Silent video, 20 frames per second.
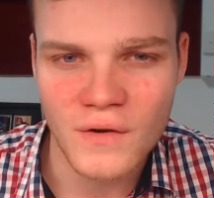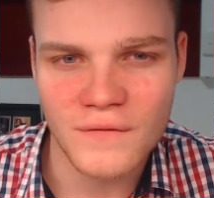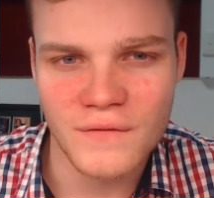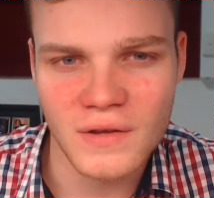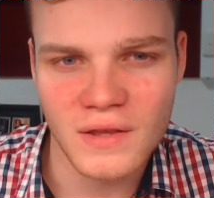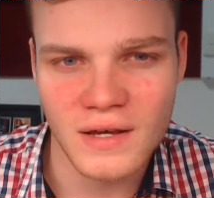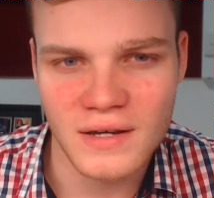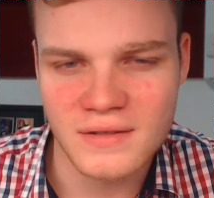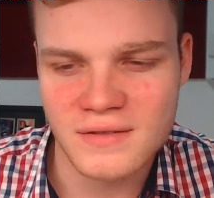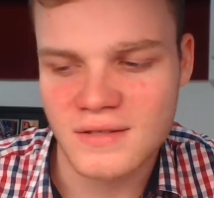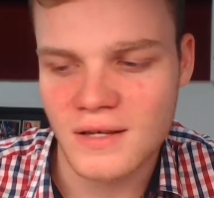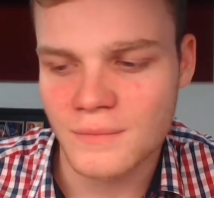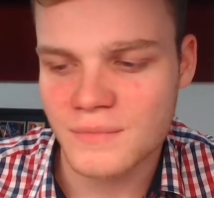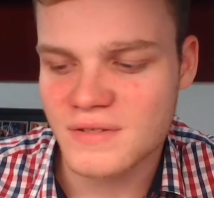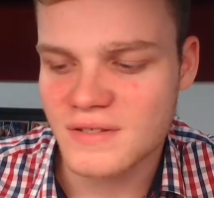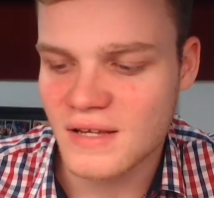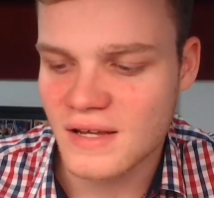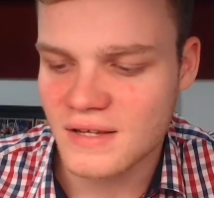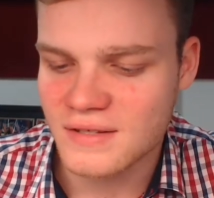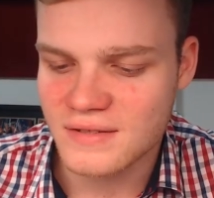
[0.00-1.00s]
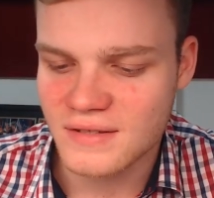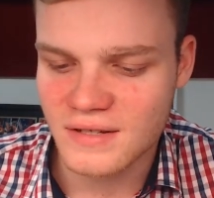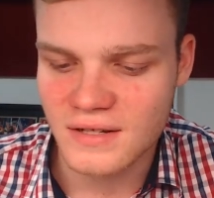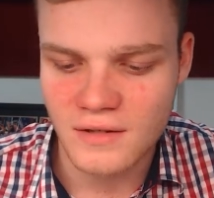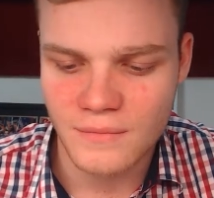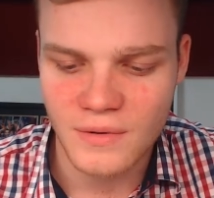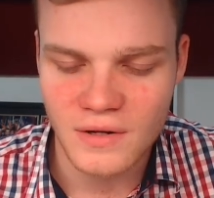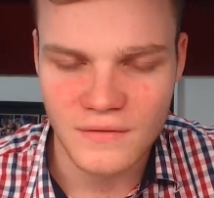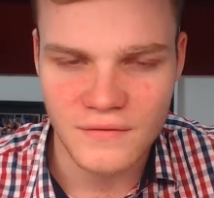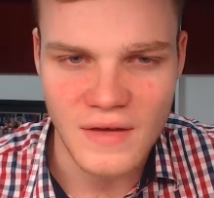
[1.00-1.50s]
I feel like some scenes needed
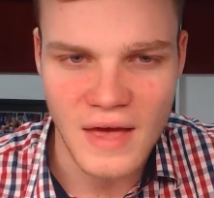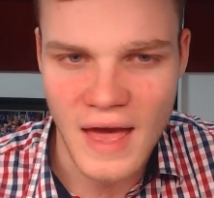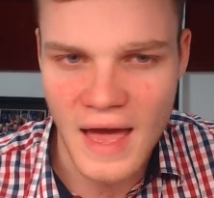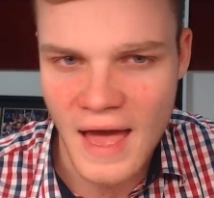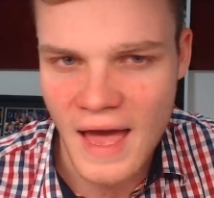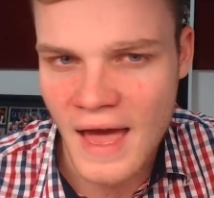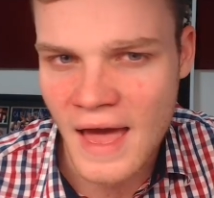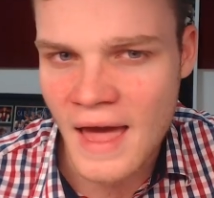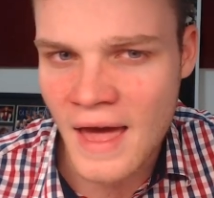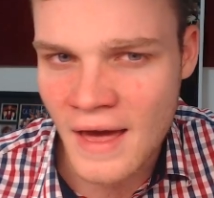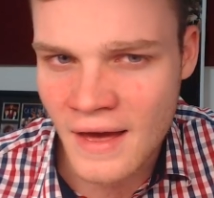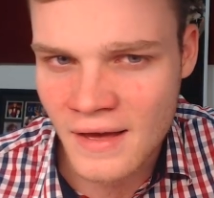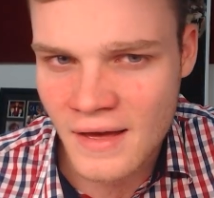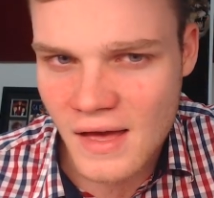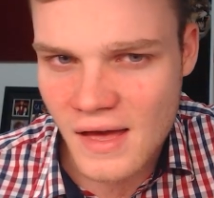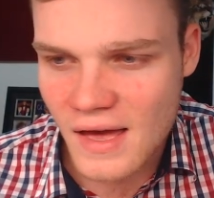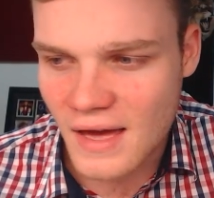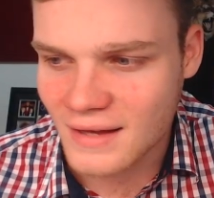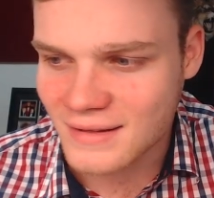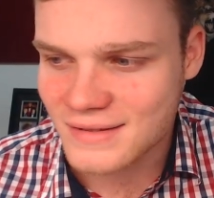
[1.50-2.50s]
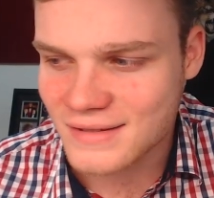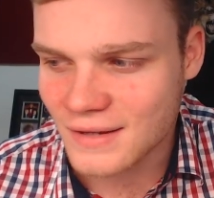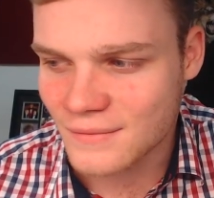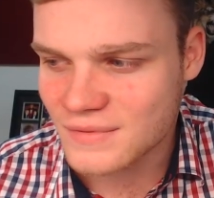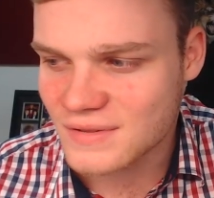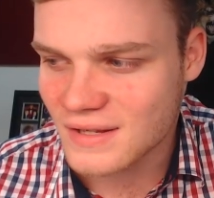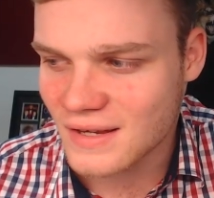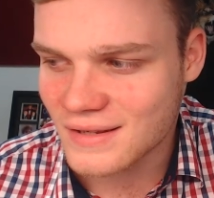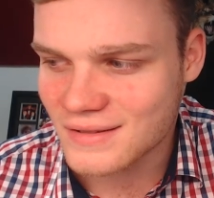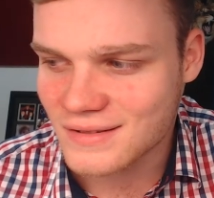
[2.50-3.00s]
a bit of air, and some
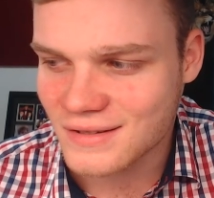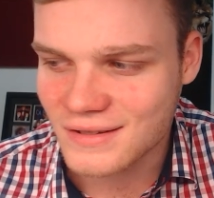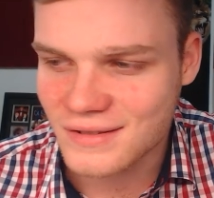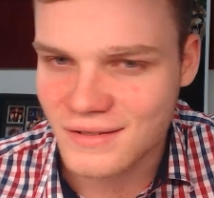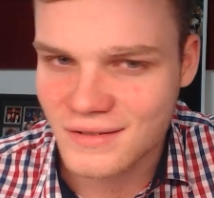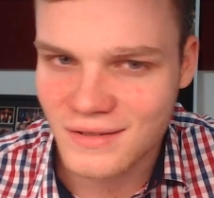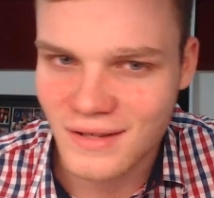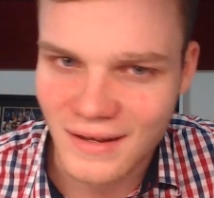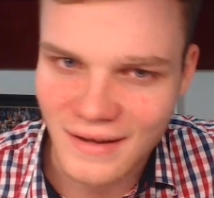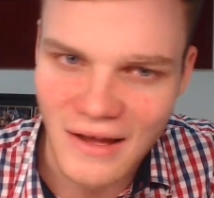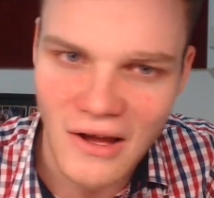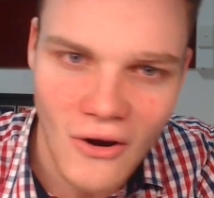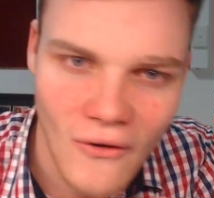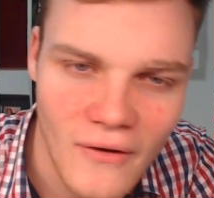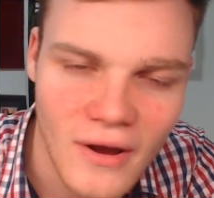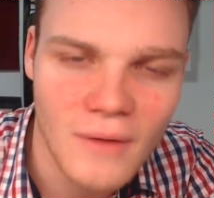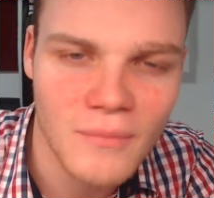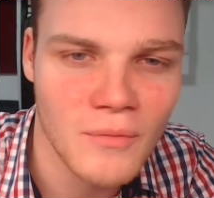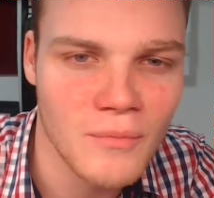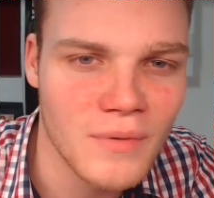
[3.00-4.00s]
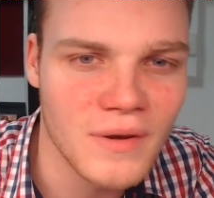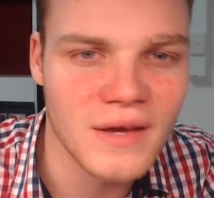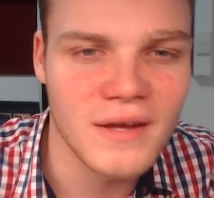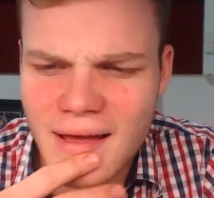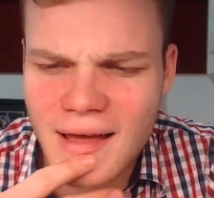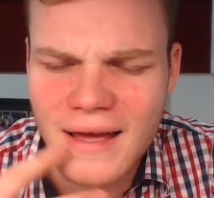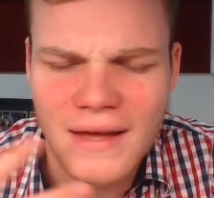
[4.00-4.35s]
scenes needed to, like, hurry up a bit.